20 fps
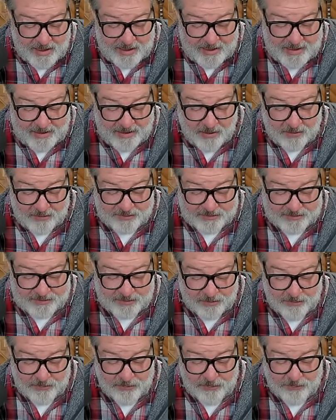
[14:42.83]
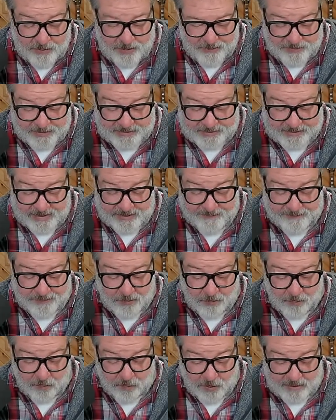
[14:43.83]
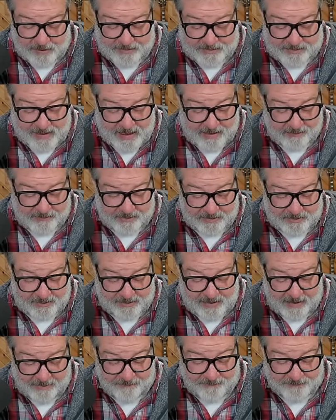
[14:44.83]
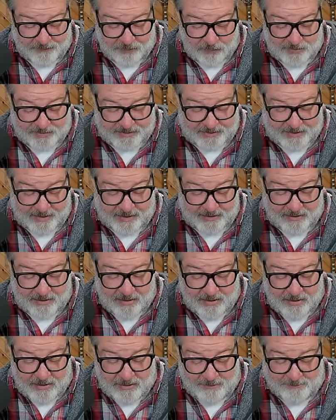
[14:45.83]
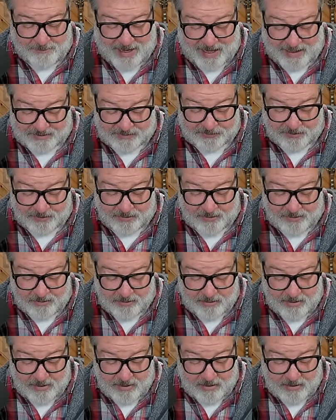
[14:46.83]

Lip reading: He also, who had received the 1 talent, came forward, saying, Master,